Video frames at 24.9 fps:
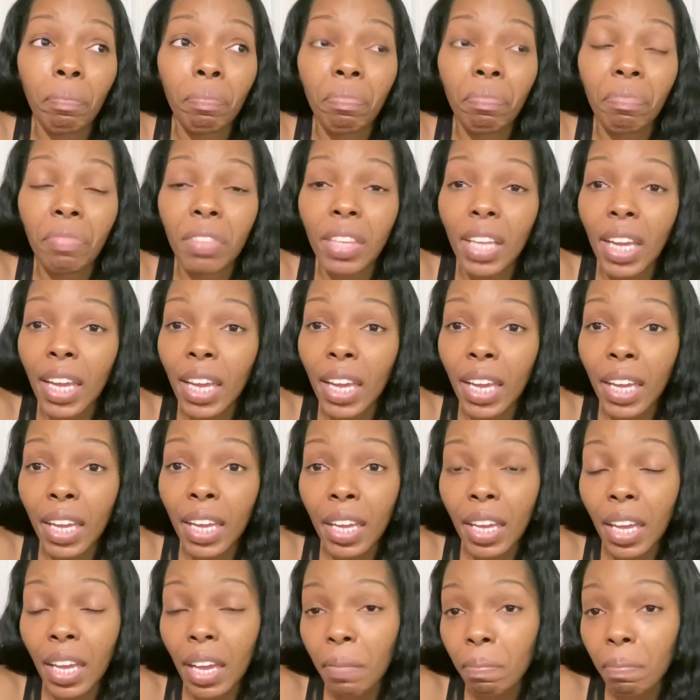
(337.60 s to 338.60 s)

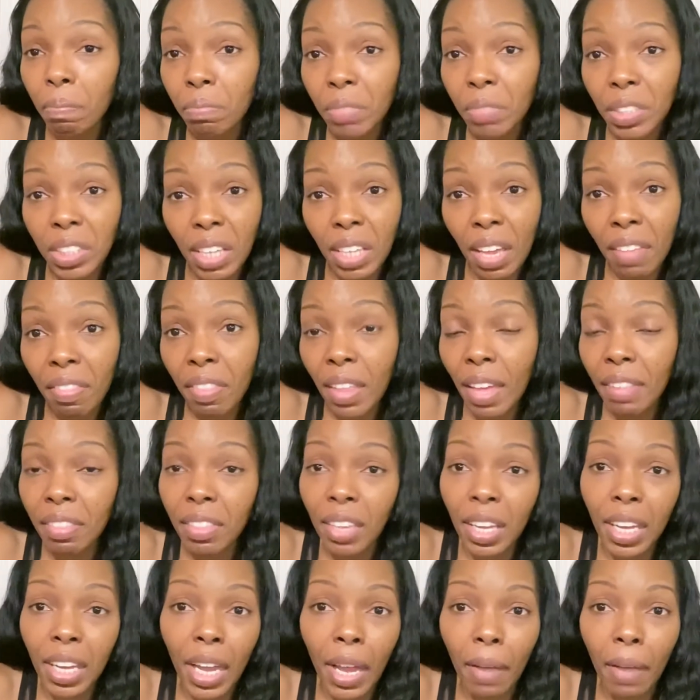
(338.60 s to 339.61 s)
they said that
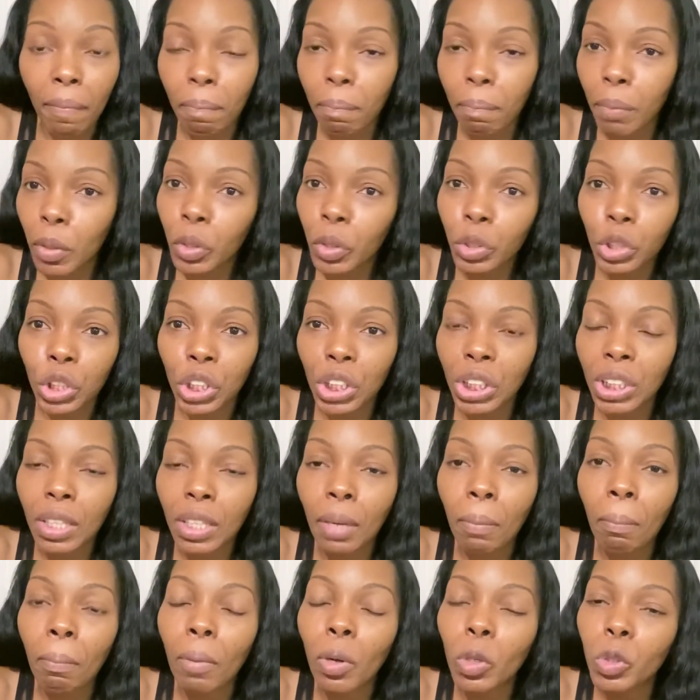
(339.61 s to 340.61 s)
they had purchased
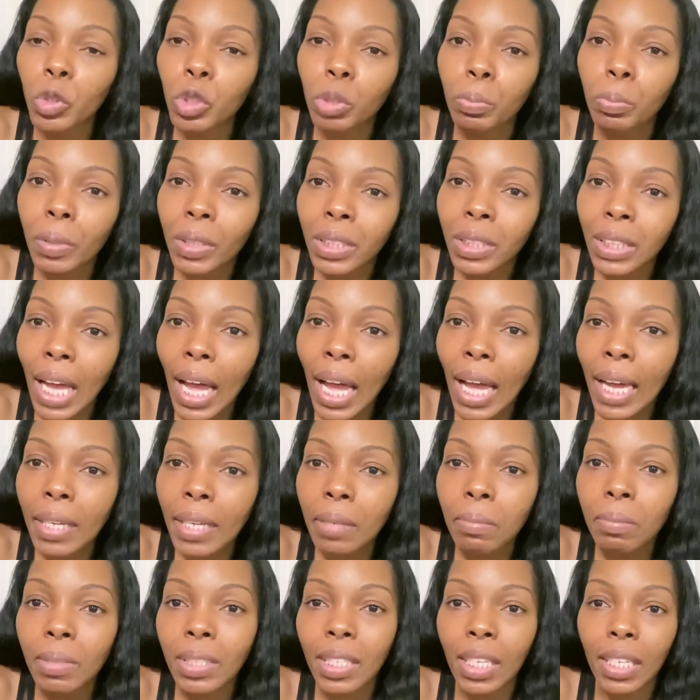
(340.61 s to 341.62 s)
it multiple
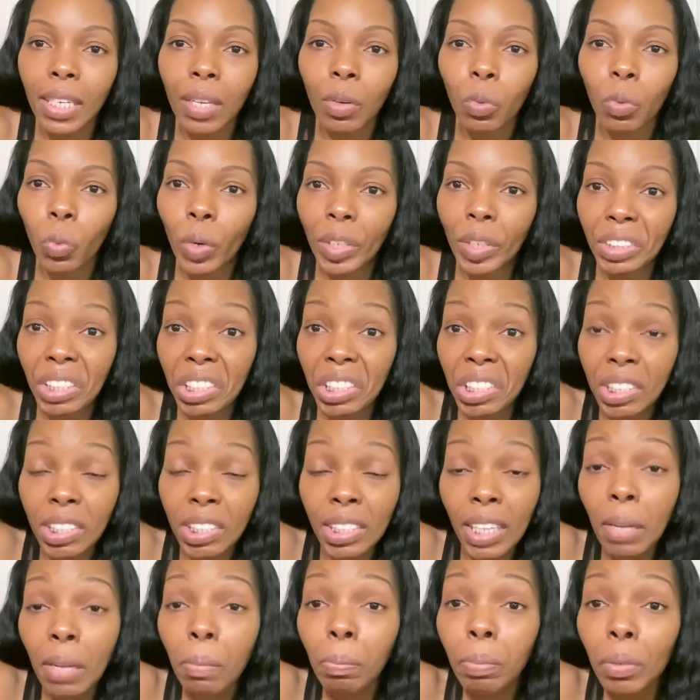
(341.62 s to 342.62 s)
times and it was a
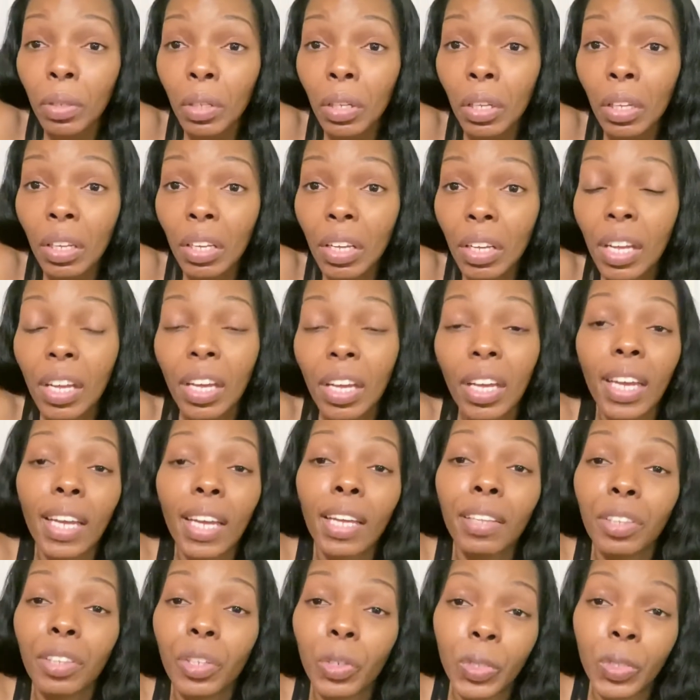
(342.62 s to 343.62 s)
staple
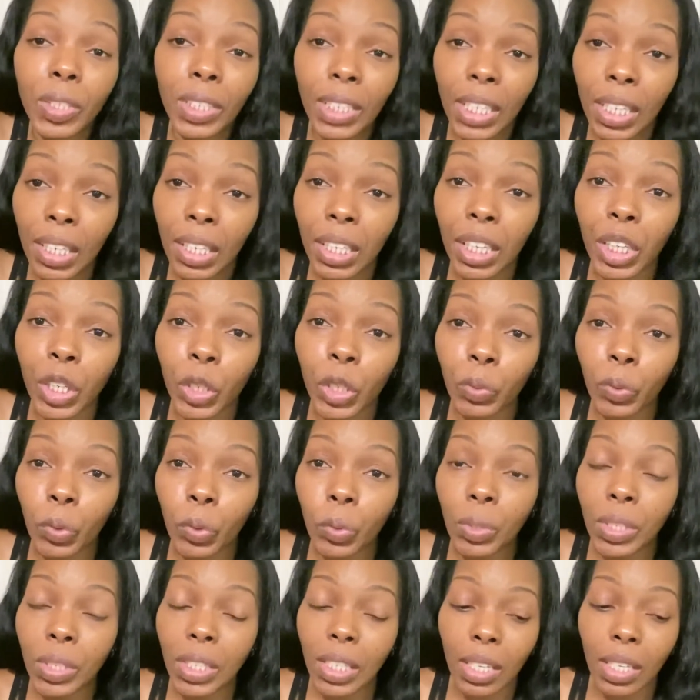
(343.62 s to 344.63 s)
in their skincare
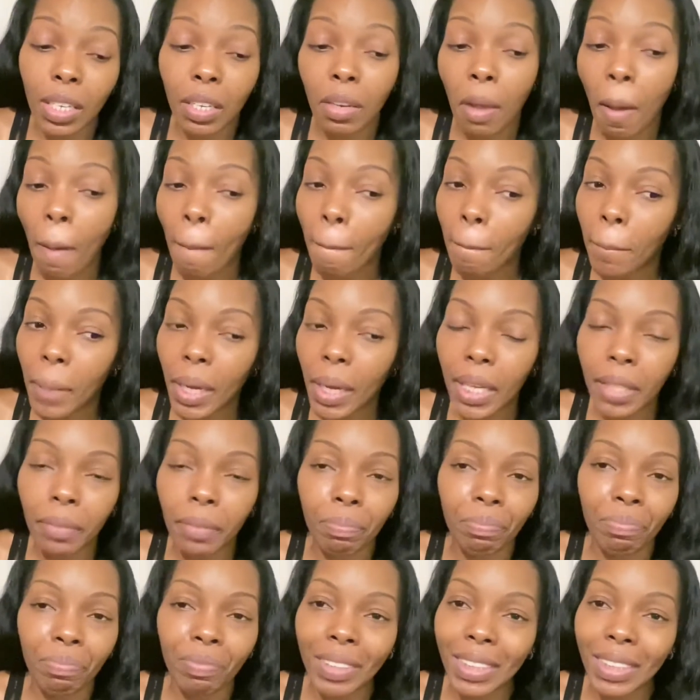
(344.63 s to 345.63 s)
routine. But
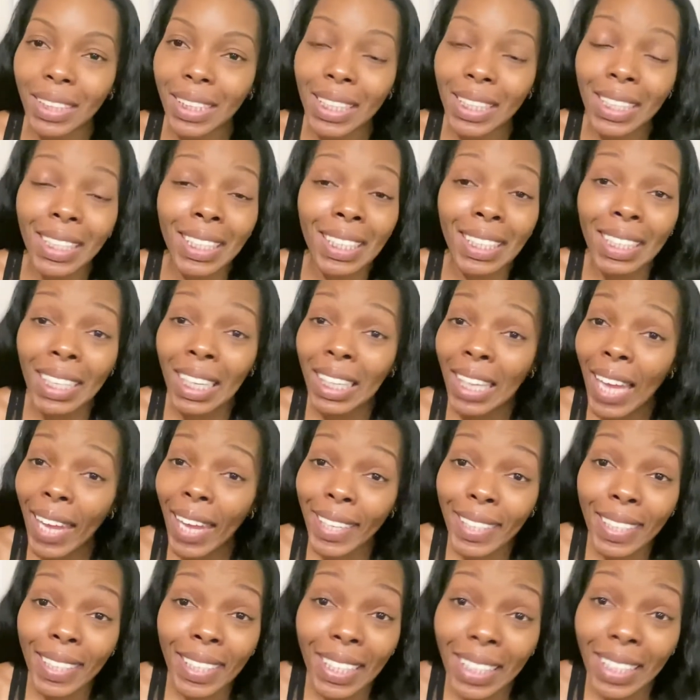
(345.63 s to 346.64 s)
didn't see a lot
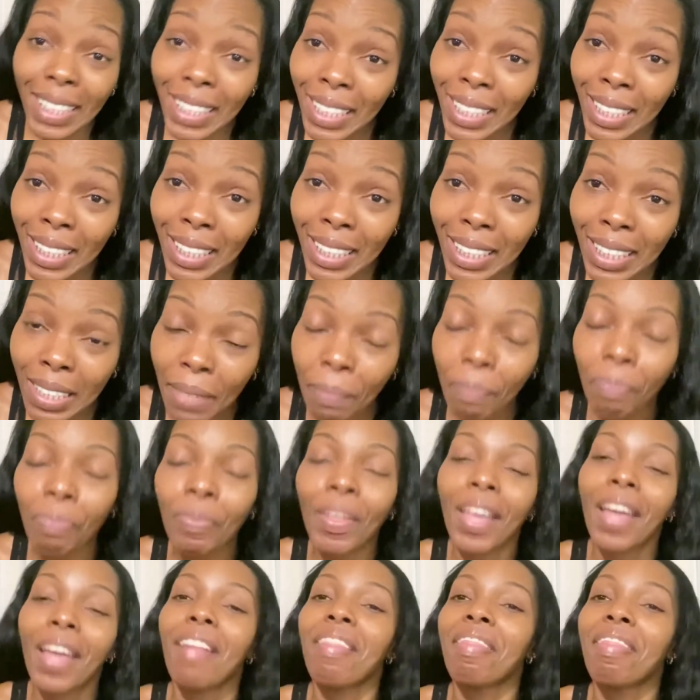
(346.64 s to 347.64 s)
of sisters
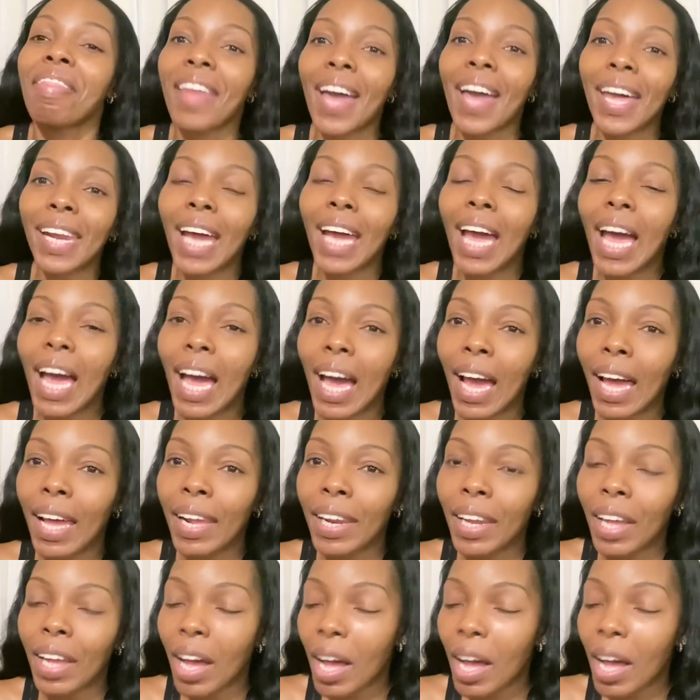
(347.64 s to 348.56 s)
that had